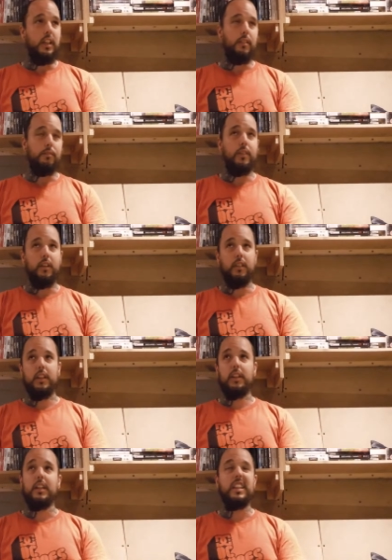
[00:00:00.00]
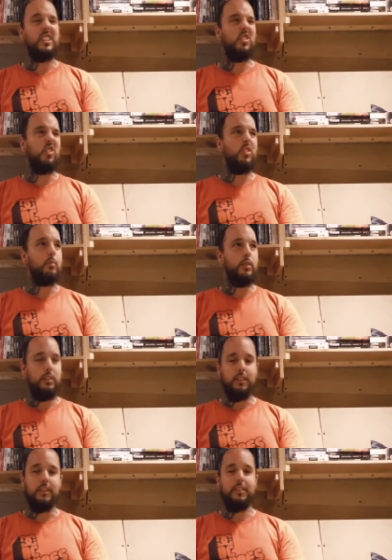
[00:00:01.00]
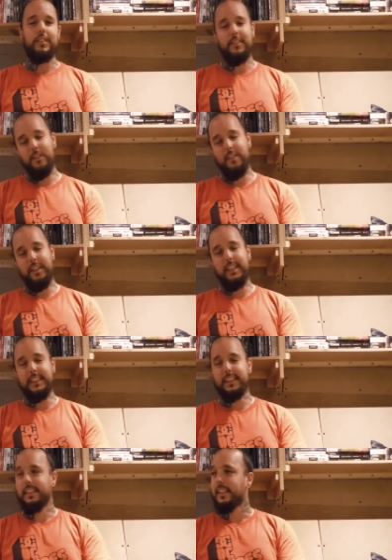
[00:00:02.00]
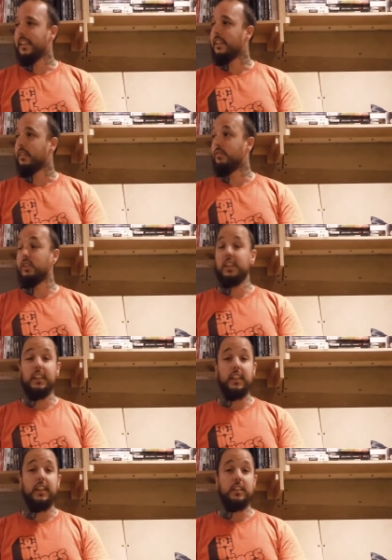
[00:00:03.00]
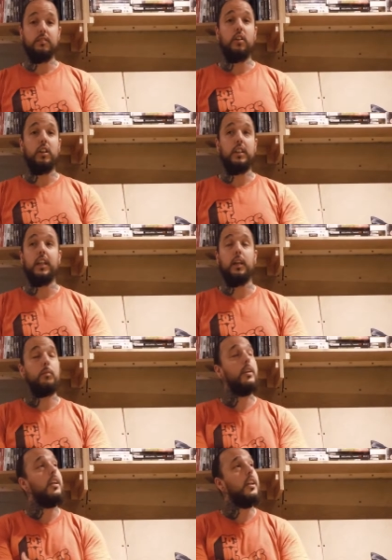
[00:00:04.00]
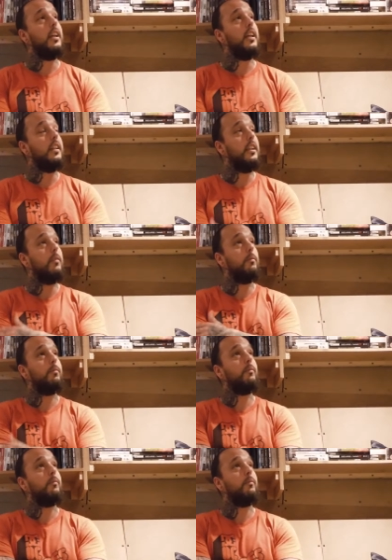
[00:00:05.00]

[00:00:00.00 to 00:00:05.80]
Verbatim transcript: In theory, it's not, but you know, wow, well, it is. GTA is a violent game, and um,